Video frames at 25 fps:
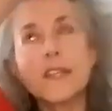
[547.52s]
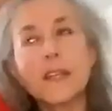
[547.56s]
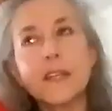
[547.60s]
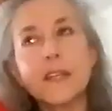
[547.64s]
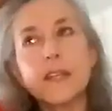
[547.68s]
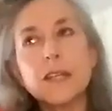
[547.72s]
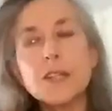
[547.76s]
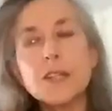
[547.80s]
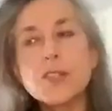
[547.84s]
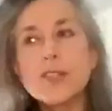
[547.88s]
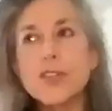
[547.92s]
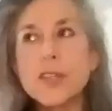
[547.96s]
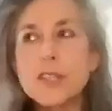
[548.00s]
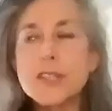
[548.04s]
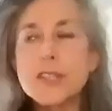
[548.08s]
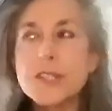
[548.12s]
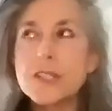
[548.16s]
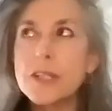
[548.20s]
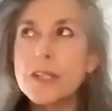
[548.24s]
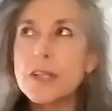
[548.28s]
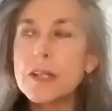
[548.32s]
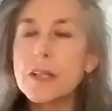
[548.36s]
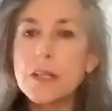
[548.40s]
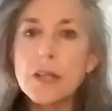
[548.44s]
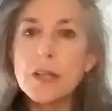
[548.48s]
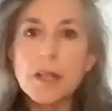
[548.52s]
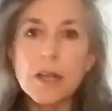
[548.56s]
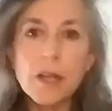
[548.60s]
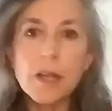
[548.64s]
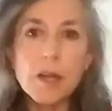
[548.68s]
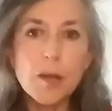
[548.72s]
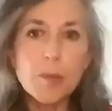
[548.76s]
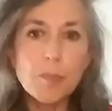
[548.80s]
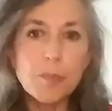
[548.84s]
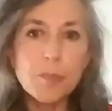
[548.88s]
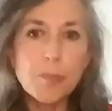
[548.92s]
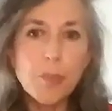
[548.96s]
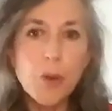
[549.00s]
an interesting
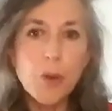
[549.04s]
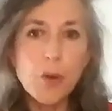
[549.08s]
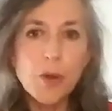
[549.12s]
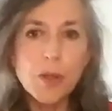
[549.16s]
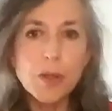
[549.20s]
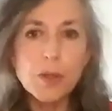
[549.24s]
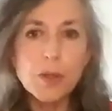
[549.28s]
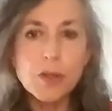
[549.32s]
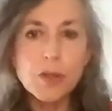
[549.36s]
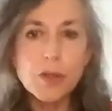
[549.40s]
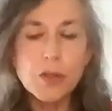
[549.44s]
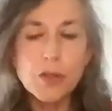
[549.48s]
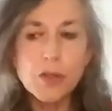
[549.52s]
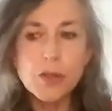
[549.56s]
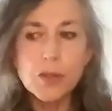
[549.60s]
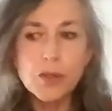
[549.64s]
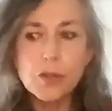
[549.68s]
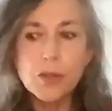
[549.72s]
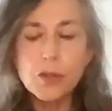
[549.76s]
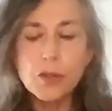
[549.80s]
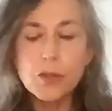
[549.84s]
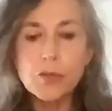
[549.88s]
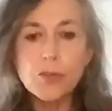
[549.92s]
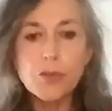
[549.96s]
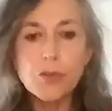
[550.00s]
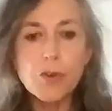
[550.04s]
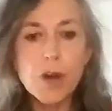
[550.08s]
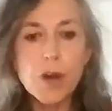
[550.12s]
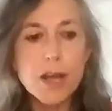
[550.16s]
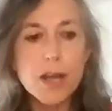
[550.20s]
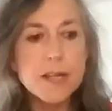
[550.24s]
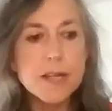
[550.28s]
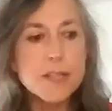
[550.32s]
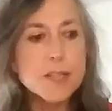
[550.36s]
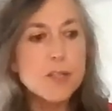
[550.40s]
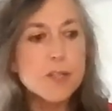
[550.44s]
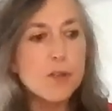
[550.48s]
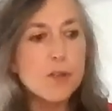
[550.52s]
point that you
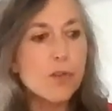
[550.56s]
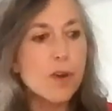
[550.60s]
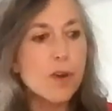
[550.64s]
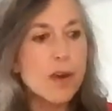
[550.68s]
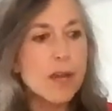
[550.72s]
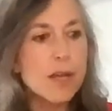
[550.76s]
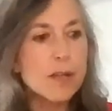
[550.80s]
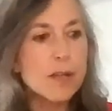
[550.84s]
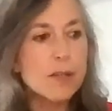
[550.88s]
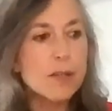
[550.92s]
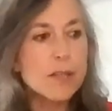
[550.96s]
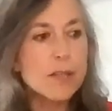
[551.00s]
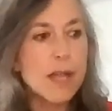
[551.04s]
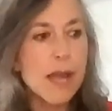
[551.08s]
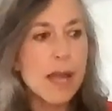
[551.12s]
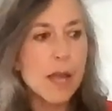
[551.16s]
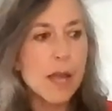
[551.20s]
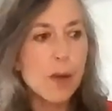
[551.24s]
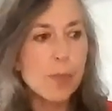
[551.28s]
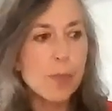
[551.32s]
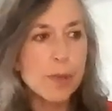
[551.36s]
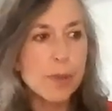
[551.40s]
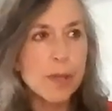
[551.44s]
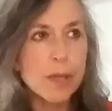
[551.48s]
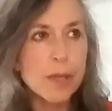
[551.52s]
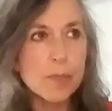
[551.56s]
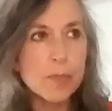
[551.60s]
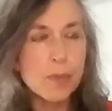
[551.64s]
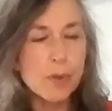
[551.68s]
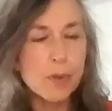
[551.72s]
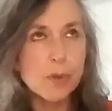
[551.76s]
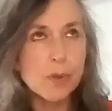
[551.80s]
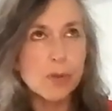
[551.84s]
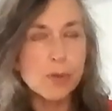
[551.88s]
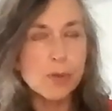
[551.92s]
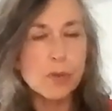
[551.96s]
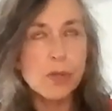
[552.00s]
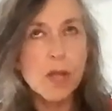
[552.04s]
raise around how
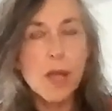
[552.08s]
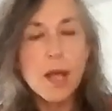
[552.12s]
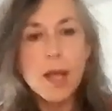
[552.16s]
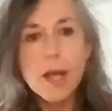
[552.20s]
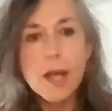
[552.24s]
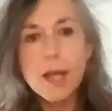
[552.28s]
people